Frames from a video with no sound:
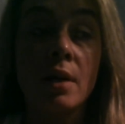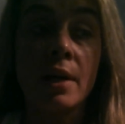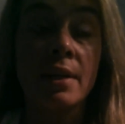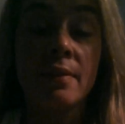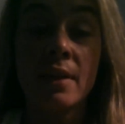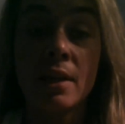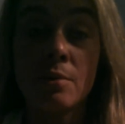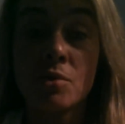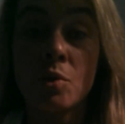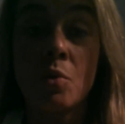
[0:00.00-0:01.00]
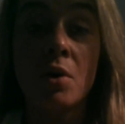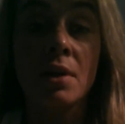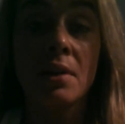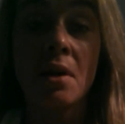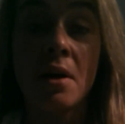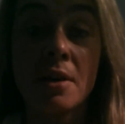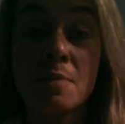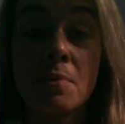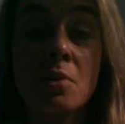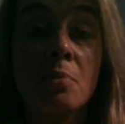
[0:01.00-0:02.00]
I didn't think I was going to walk into the
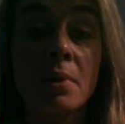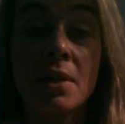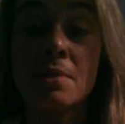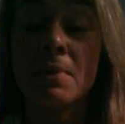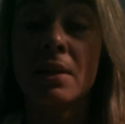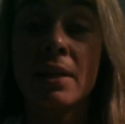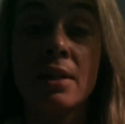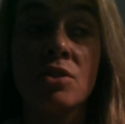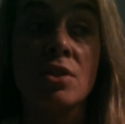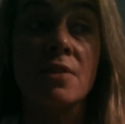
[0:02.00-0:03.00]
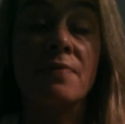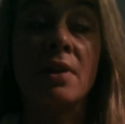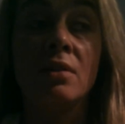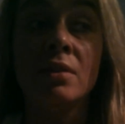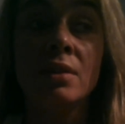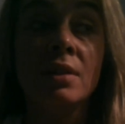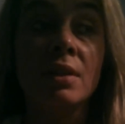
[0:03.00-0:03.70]
hospital because my legs just felt